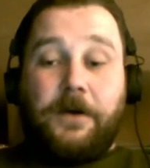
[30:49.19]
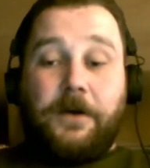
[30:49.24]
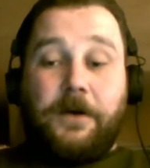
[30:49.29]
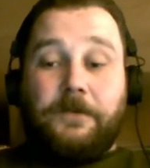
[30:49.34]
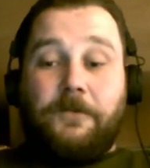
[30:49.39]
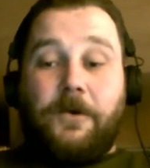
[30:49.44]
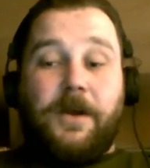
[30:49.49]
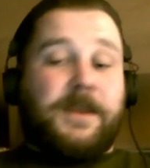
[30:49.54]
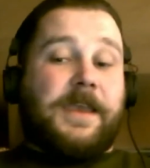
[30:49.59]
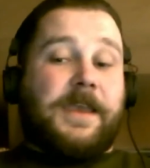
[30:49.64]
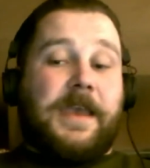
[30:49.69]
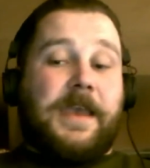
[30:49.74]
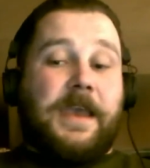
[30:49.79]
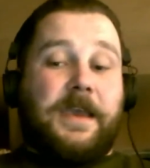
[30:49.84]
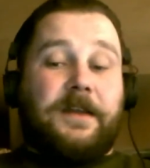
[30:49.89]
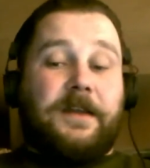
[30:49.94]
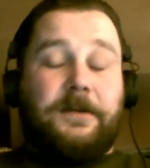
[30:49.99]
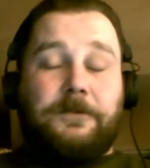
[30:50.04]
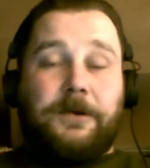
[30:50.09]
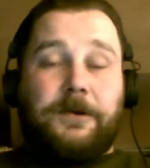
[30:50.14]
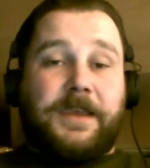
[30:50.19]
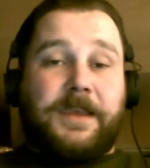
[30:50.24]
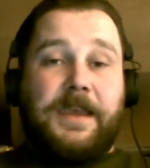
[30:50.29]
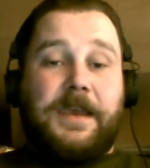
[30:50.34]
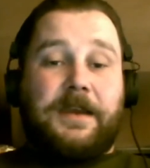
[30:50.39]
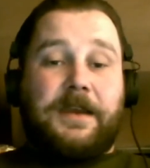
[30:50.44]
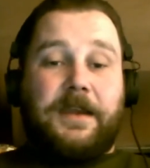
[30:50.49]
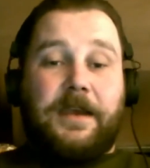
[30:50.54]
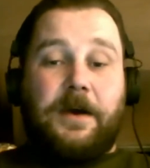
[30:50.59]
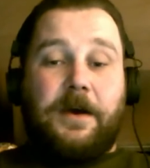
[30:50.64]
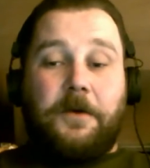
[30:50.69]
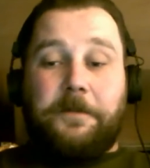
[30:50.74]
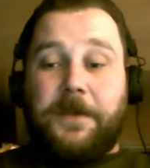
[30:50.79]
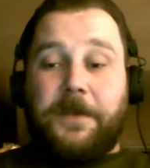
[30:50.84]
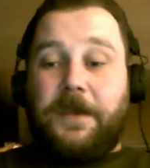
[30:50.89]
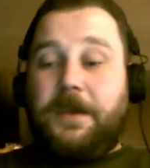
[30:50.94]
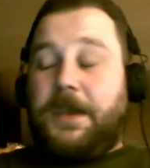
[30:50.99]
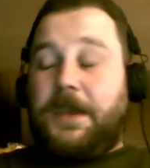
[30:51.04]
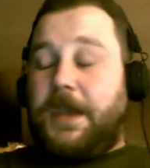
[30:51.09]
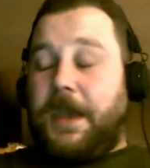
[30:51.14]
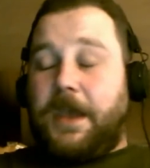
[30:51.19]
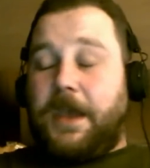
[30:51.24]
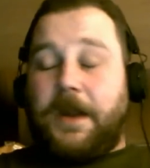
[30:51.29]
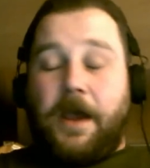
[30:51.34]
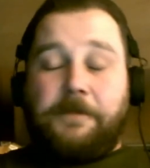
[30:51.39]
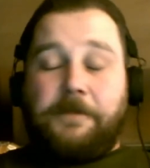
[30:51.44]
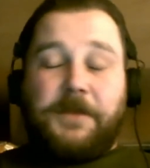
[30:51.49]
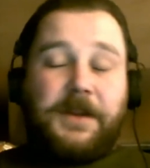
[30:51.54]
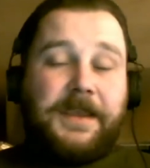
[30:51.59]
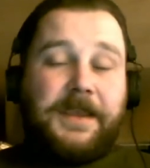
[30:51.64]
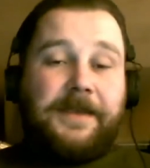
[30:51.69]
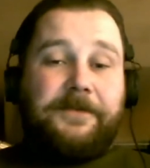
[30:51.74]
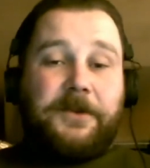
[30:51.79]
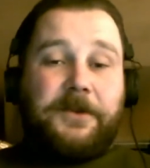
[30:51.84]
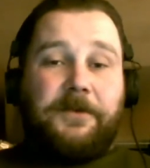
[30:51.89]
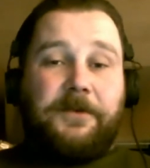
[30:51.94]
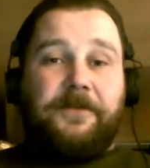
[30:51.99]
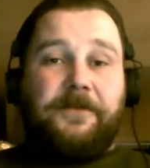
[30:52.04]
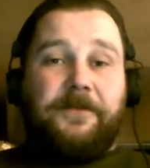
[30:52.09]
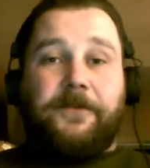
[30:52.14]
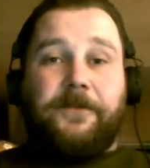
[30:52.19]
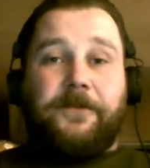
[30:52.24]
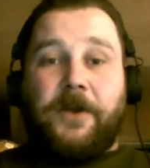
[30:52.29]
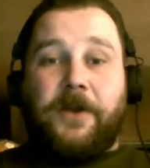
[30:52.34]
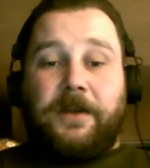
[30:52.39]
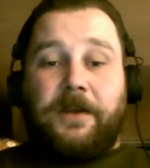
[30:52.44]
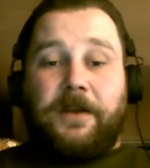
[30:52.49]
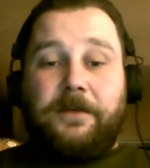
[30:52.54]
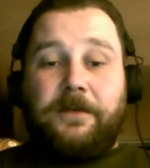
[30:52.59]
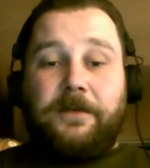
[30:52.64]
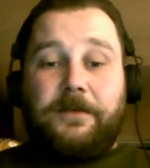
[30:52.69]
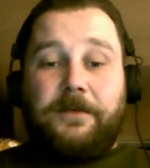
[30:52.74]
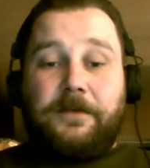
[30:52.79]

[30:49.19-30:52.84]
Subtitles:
on what can and what can't help. And I'm going to give it away for free.